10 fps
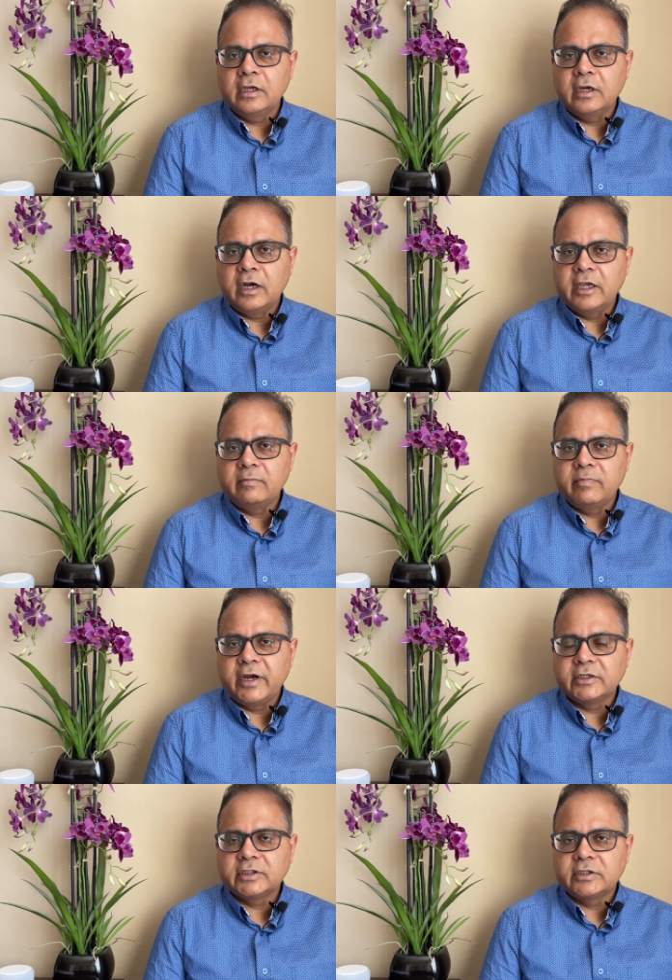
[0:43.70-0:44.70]
high
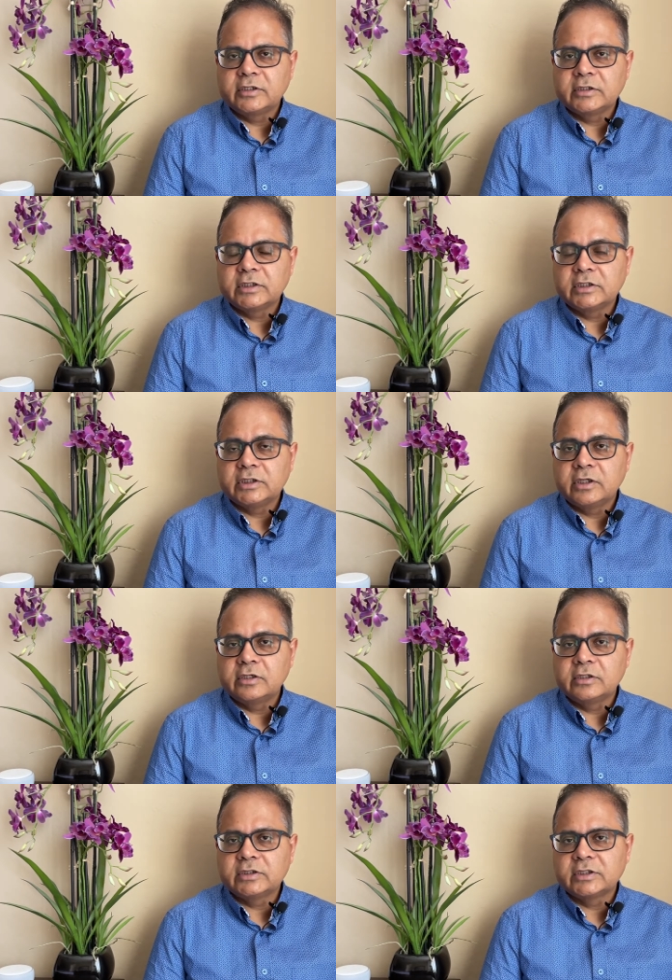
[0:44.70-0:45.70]
impact journals, in
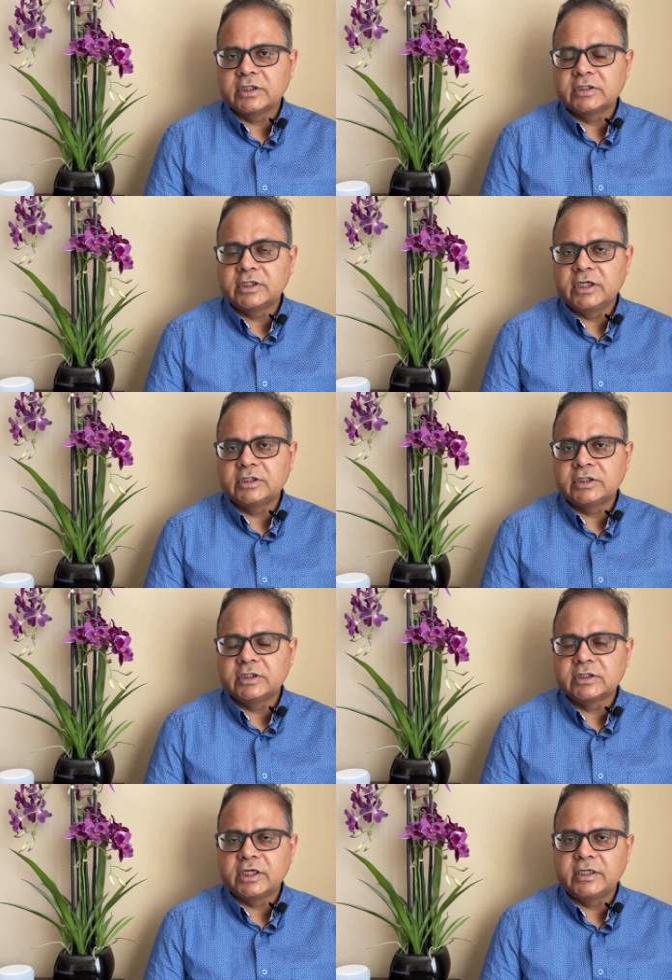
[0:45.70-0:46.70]
journals such as
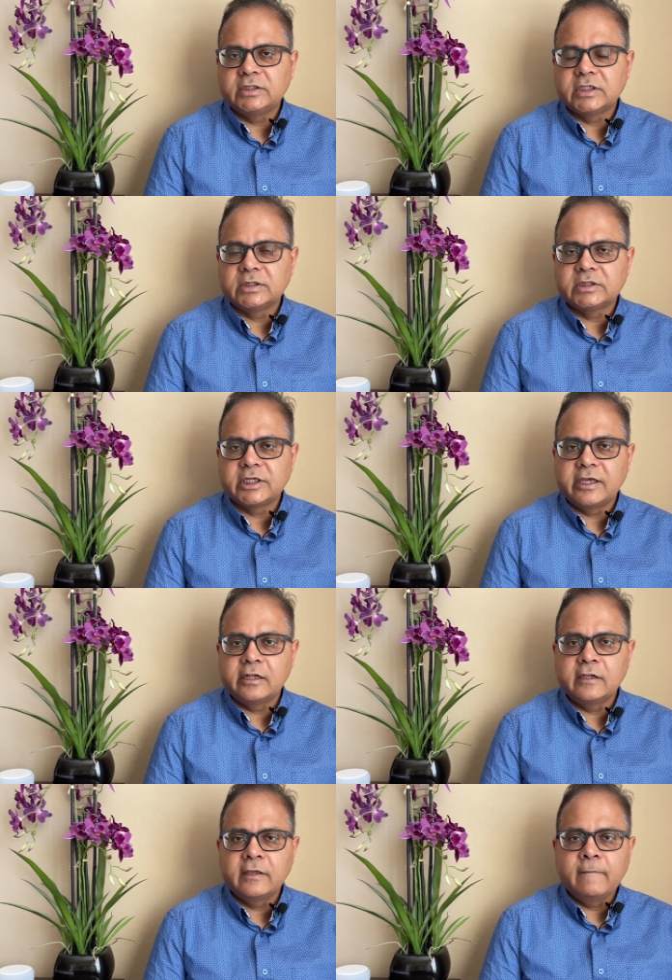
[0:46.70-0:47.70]
Nature, Science, and
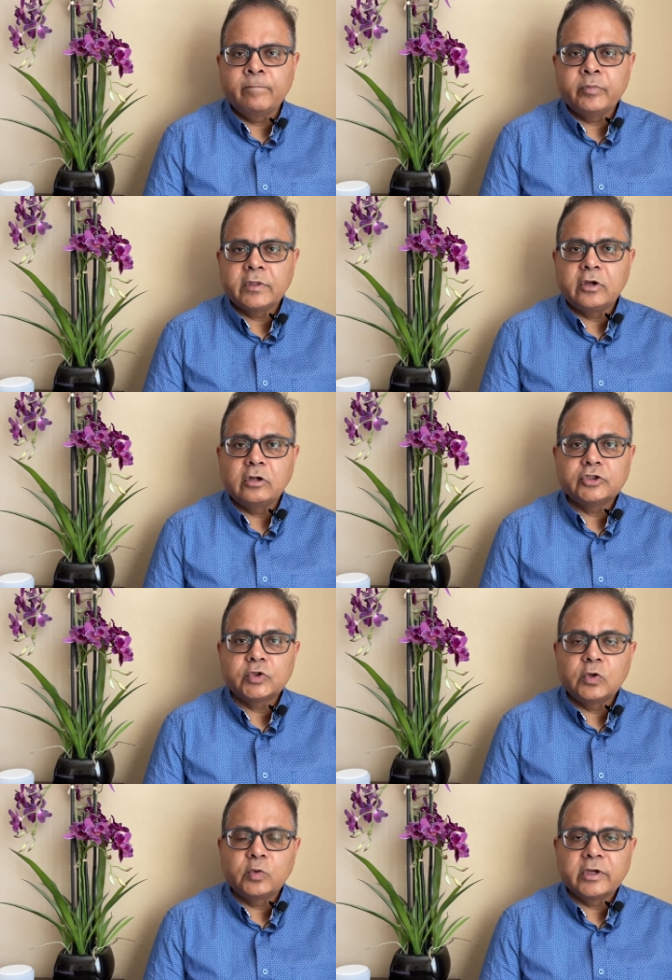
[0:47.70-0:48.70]
Cell? They
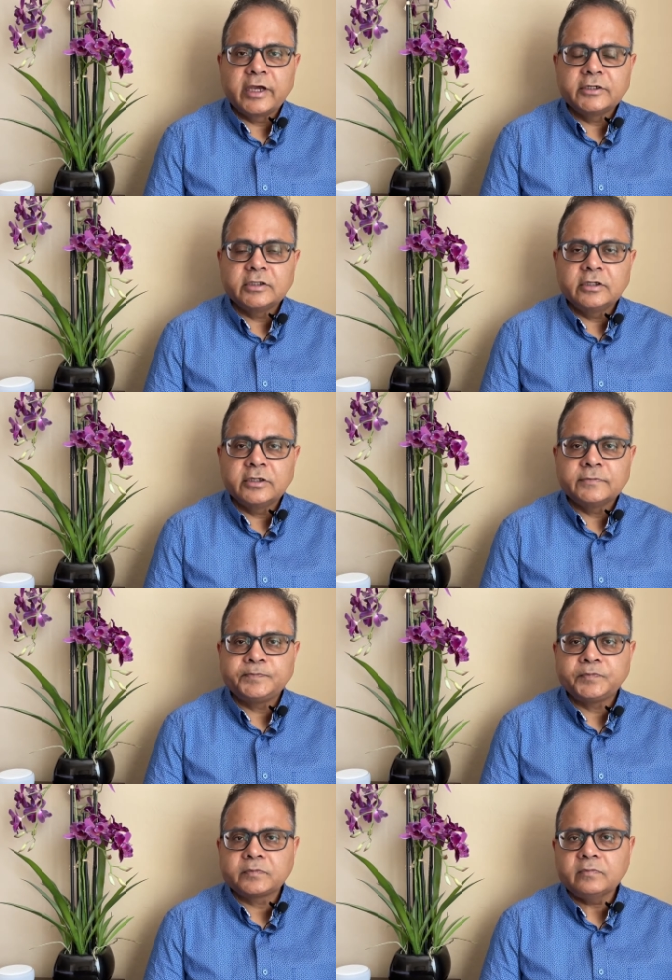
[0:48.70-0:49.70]
also look at the
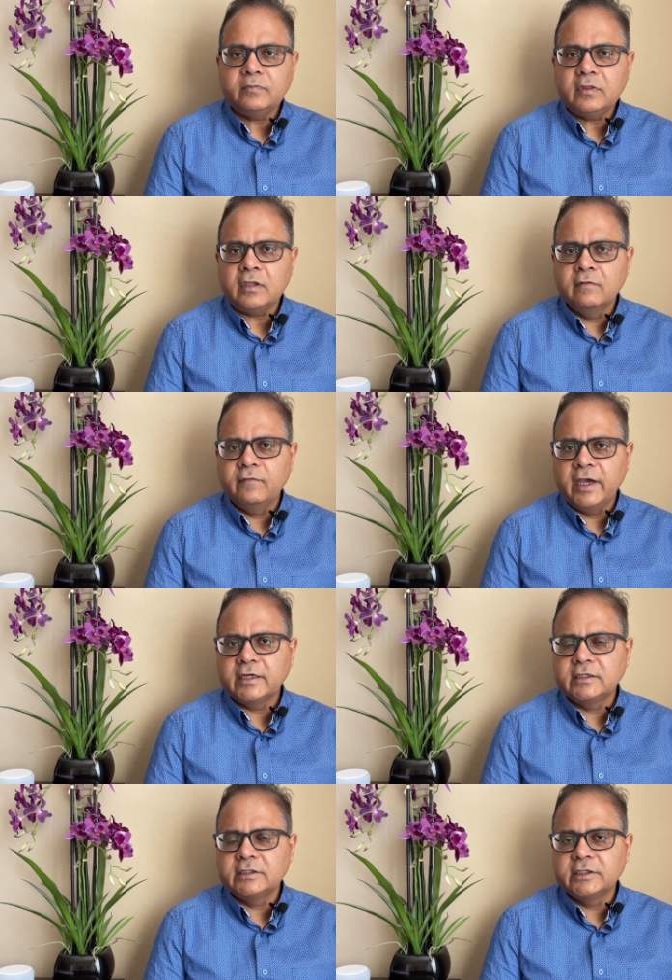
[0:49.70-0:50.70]

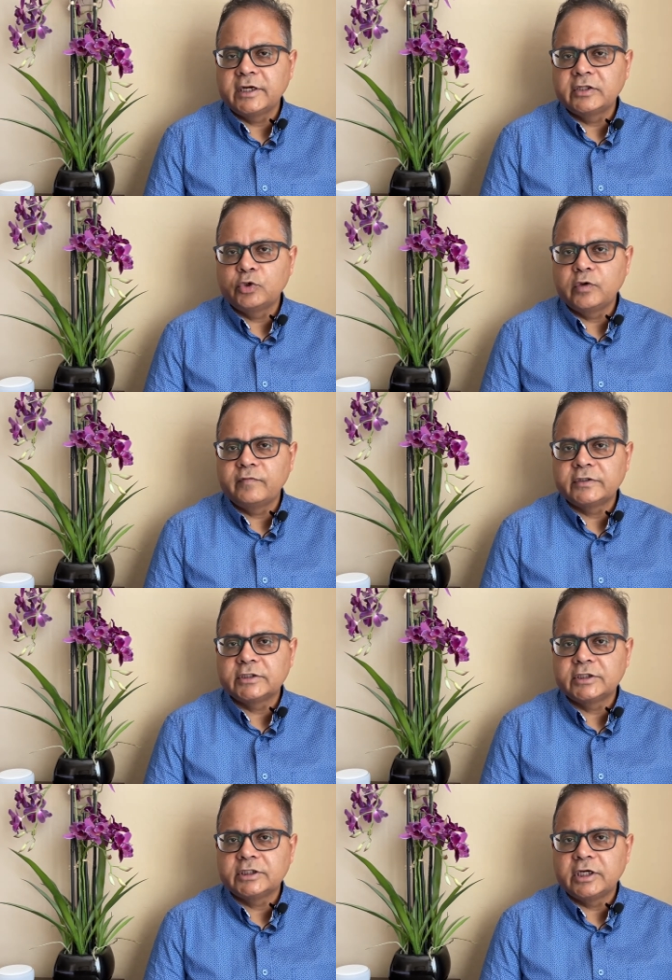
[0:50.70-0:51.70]
faculty at the
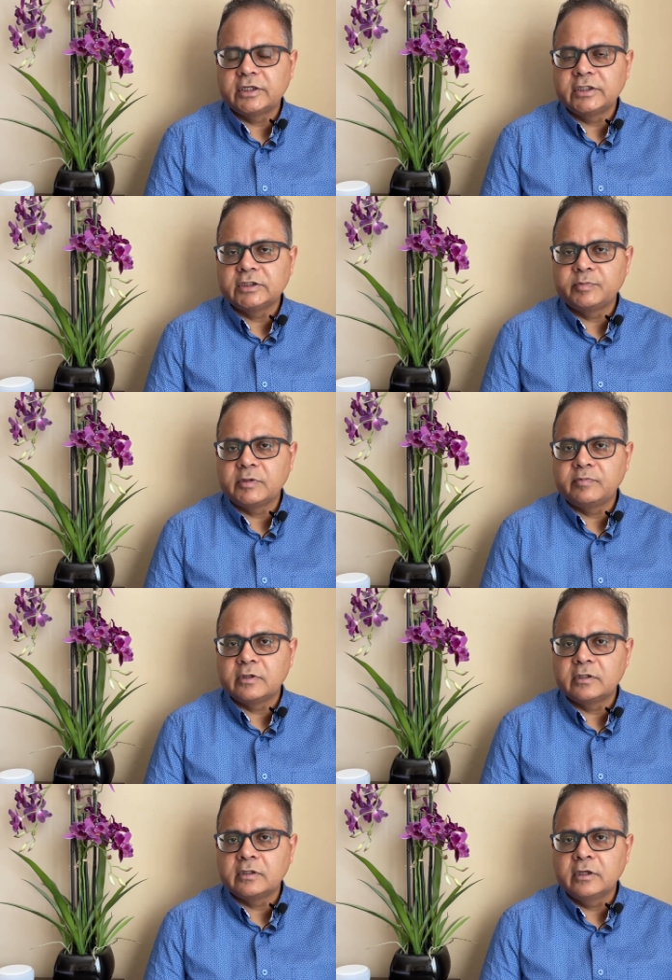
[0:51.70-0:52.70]
university. Are these
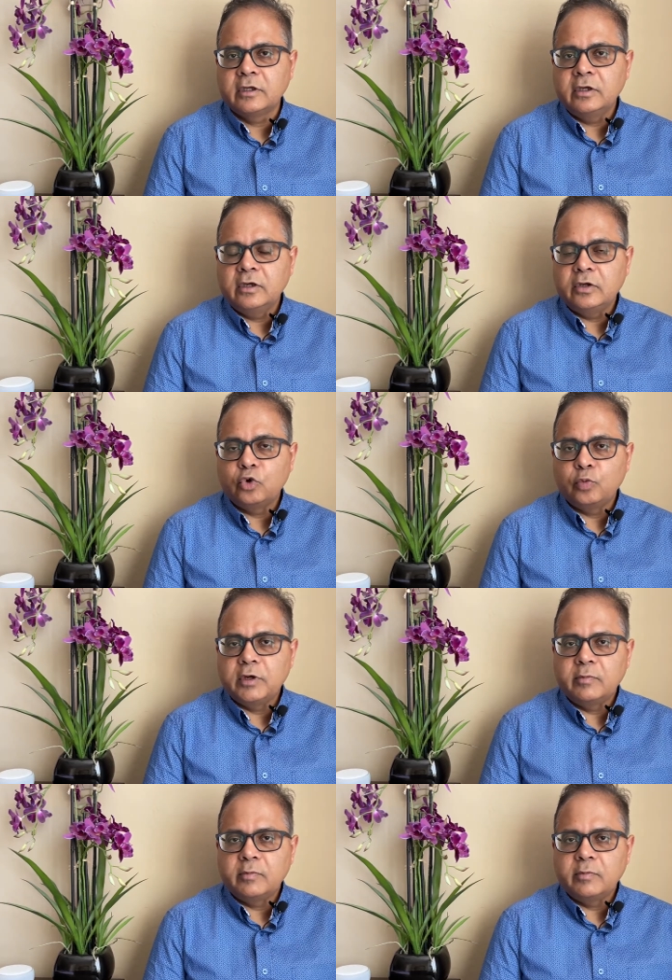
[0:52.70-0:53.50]
people Nobel